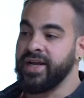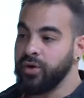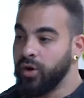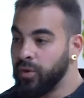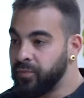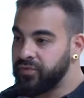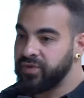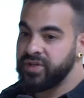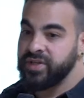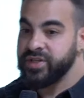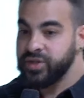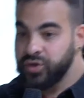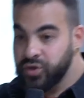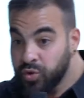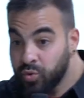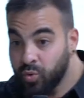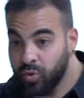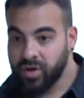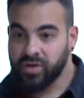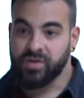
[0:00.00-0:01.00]
And hopefully
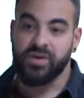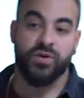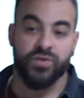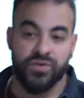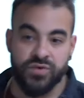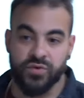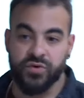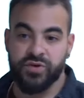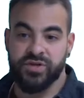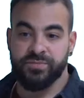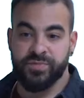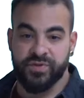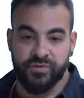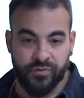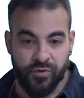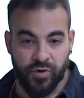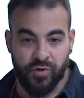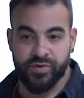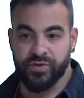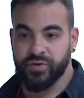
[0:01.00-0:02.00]
you are also going to be
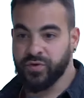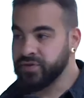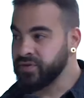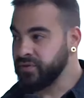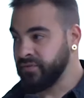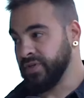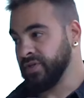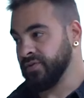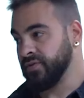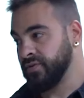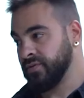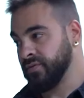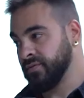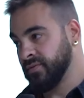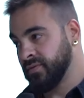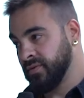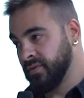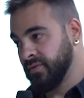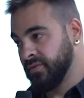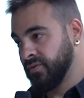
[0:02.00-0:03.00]
throwing those
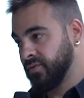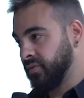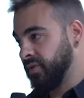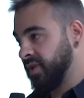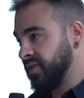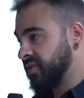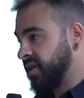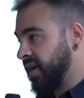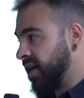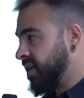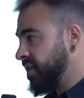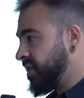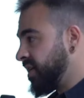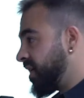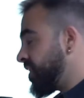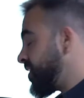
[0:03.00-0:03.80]
events. So that's kind